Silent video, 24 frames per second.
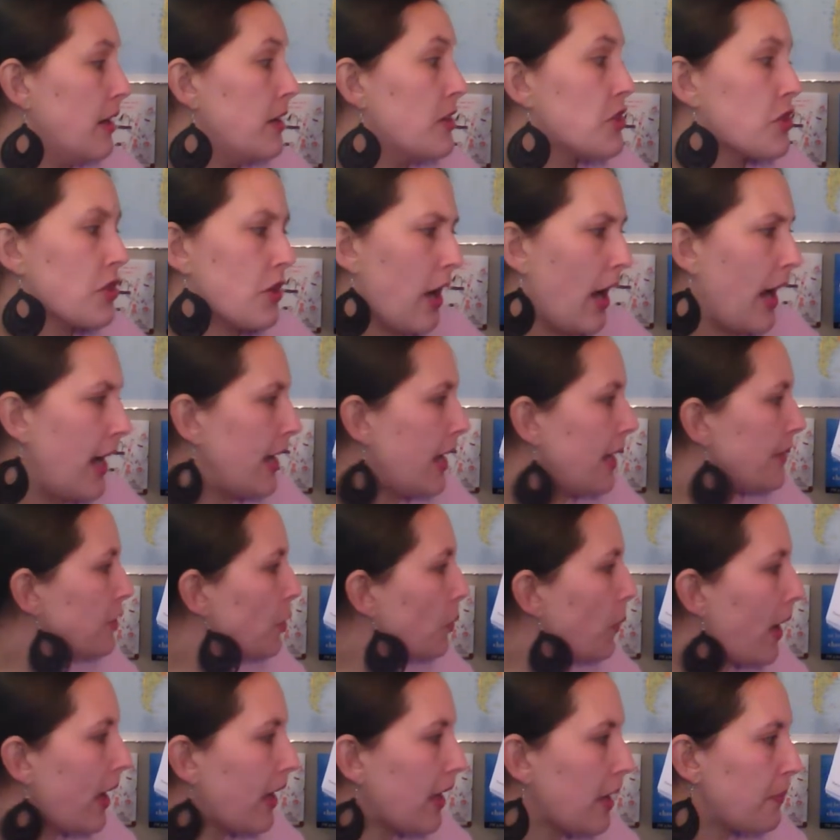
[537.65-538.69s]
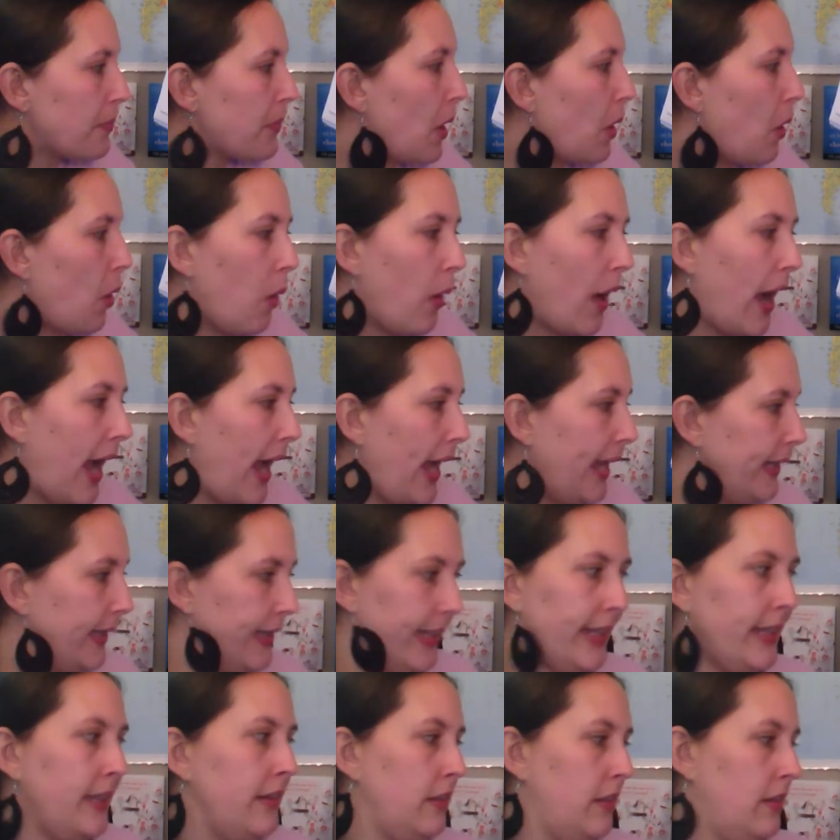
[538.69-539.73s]
Try not to wake up the whole
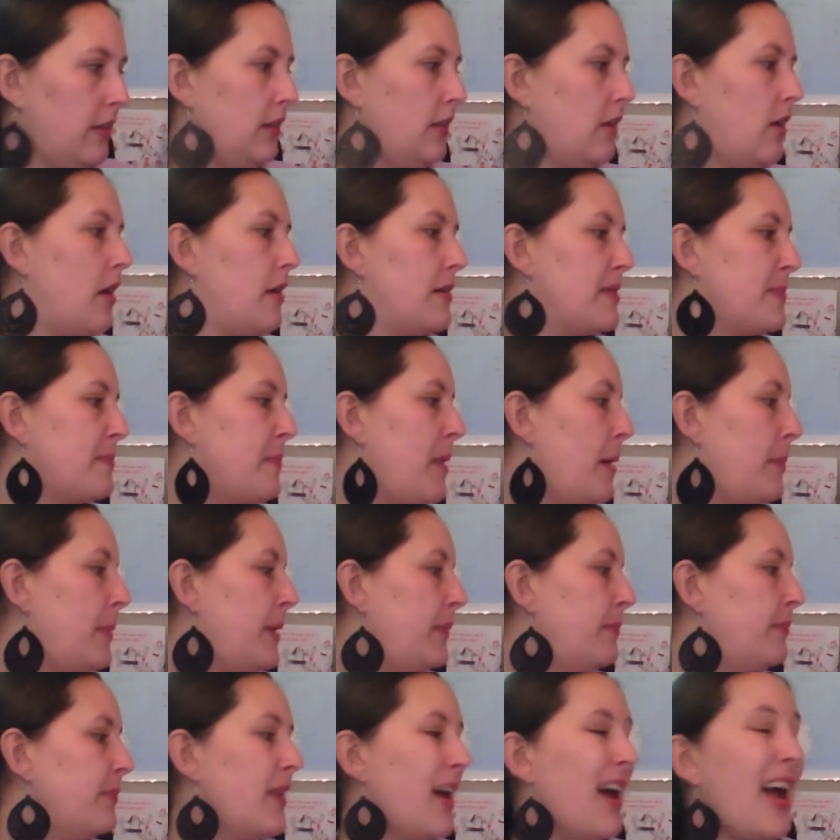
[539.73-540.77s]
island, calls Mama,